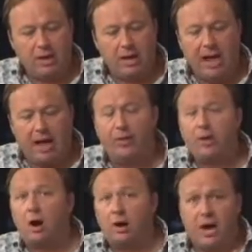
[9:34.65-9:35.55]

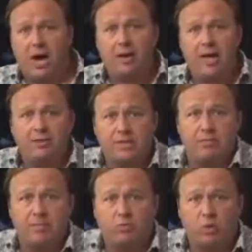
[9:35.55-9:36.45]
AlanHart.net, is that
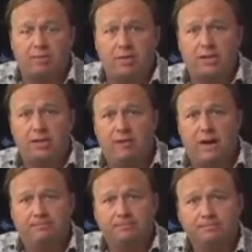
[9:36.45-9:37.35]
the best website to give
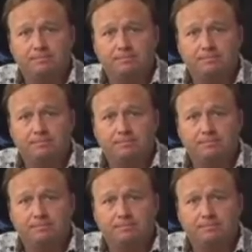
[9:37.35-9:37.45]
out?